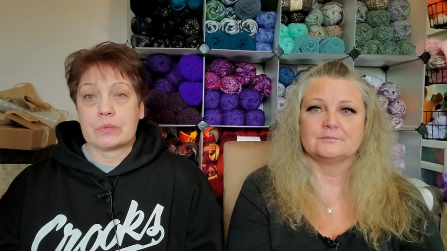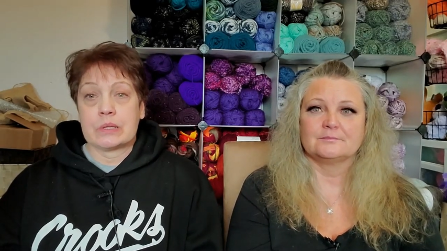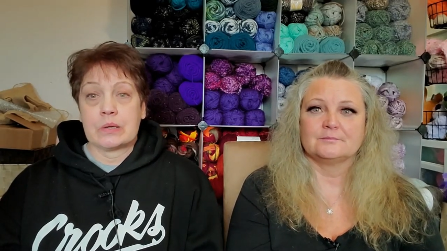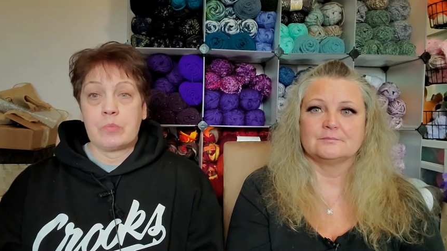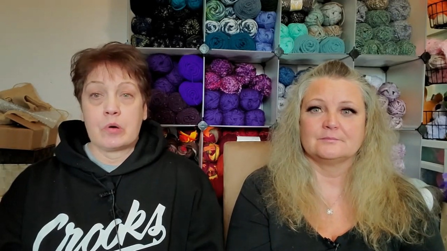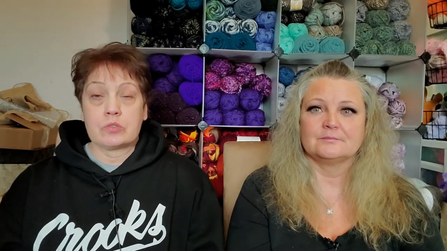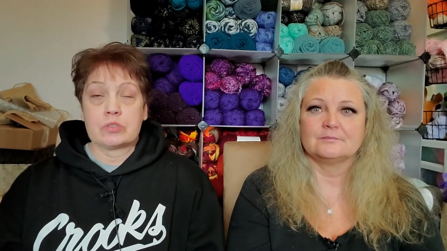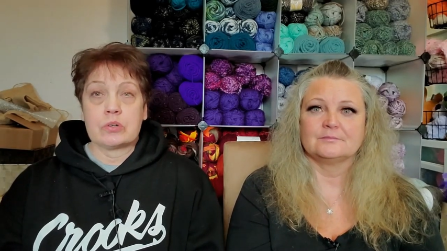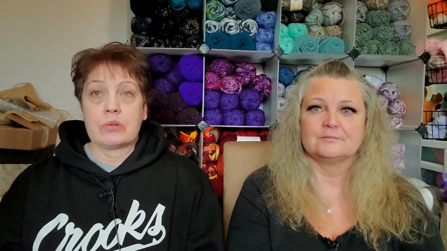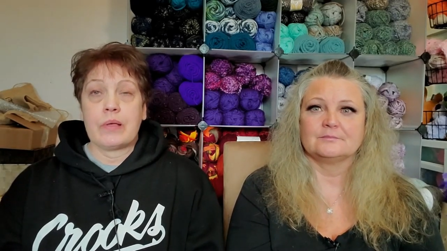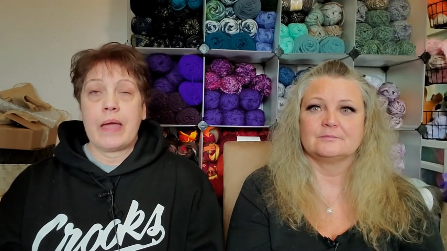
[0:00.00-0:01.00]
Speaker 1: really
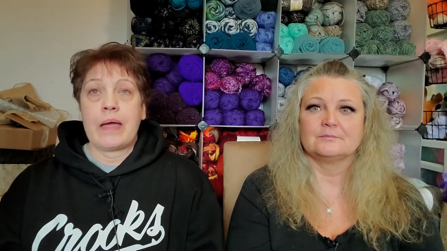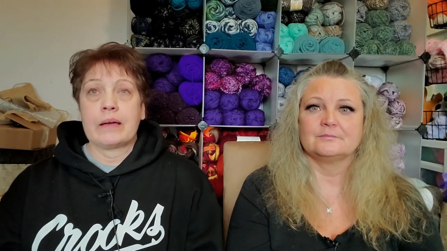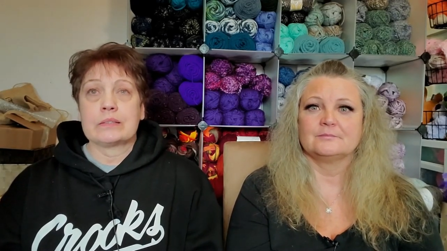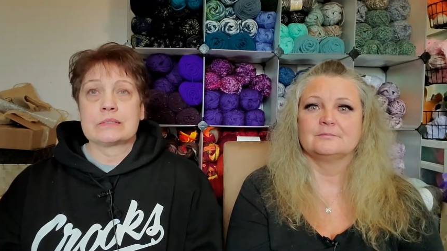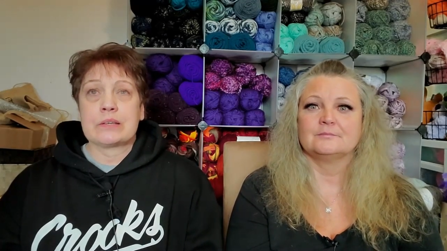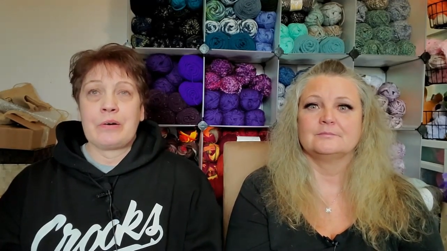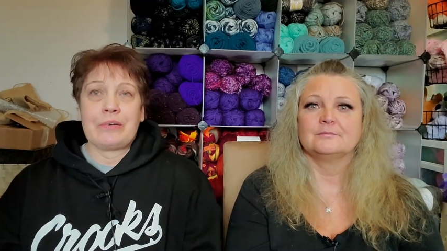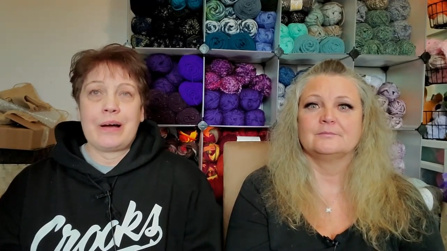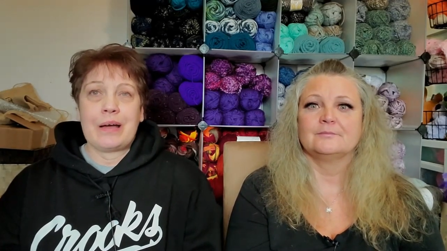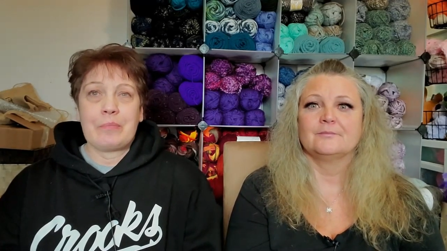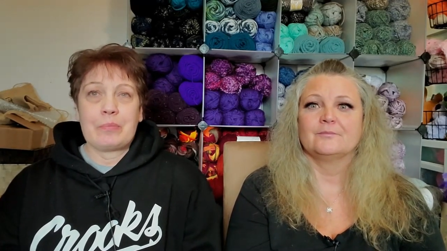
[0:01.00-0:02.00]
emotional. And so
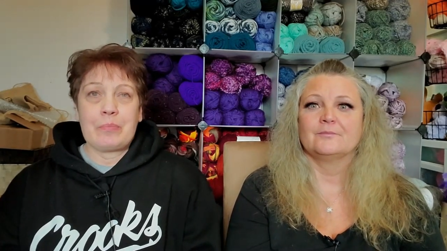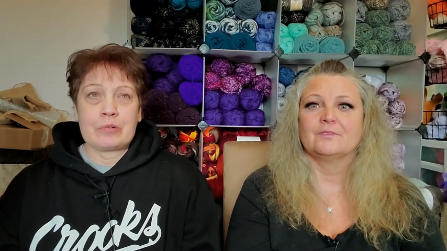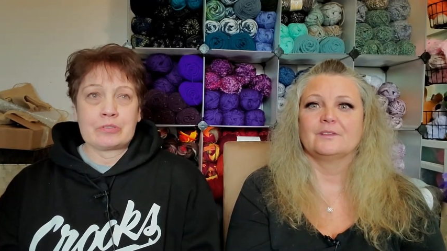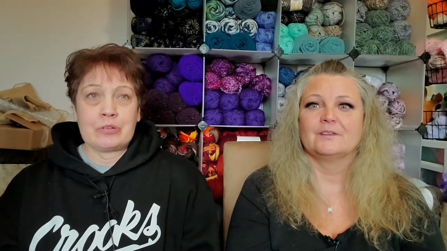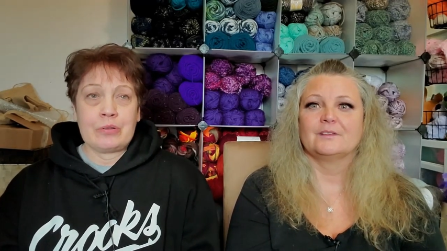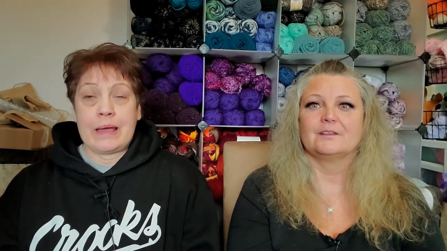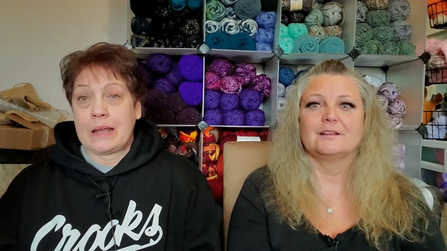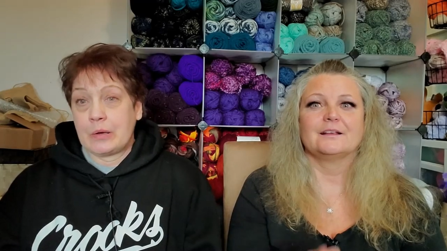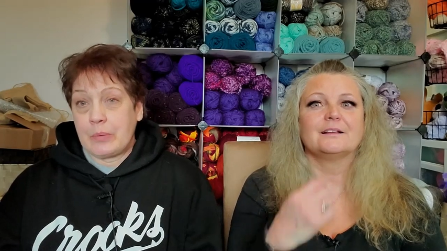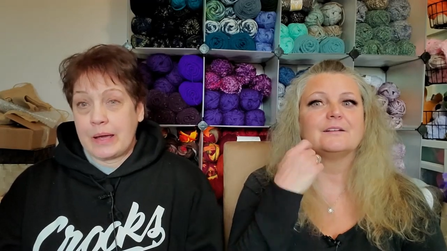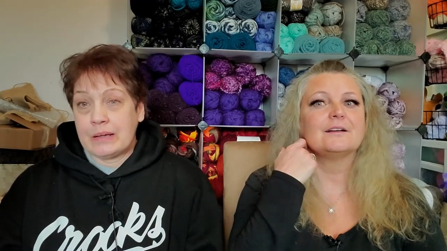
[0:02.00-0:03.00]
I'm emotional
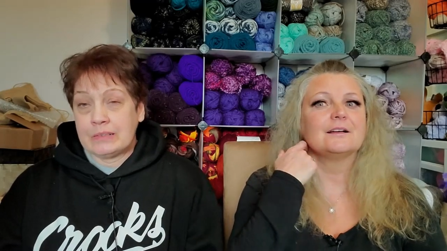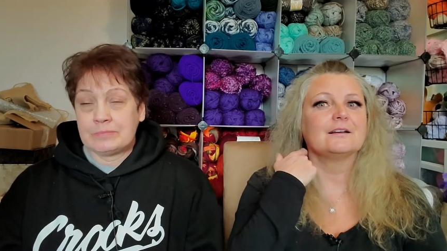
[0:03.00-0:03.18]
anyway.